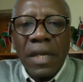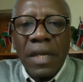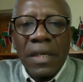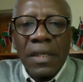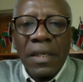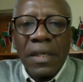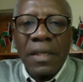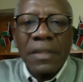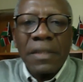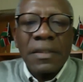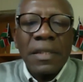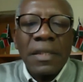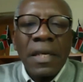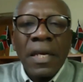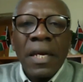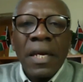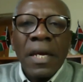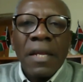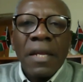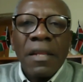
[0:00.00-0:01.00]
That is
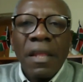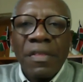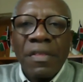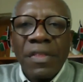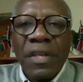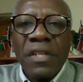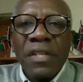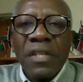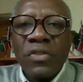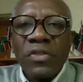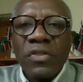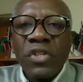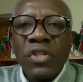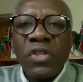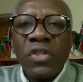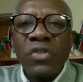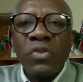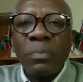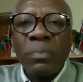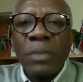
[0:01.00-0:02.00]
the things you
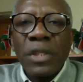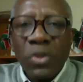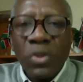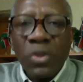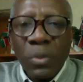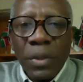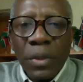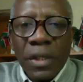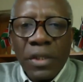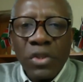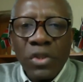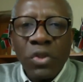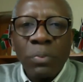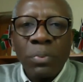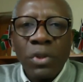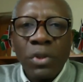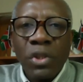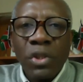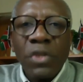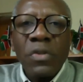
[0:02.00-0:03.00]
need to be doing to
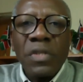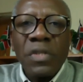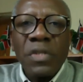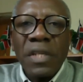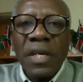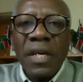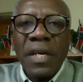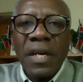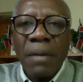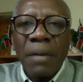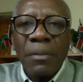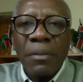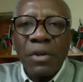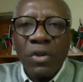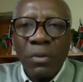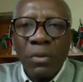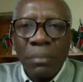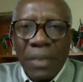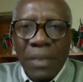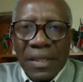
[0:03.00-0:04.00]
produce income in
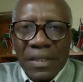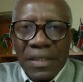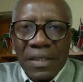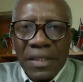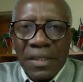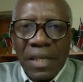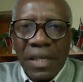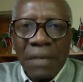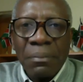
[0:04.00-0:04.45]
your business.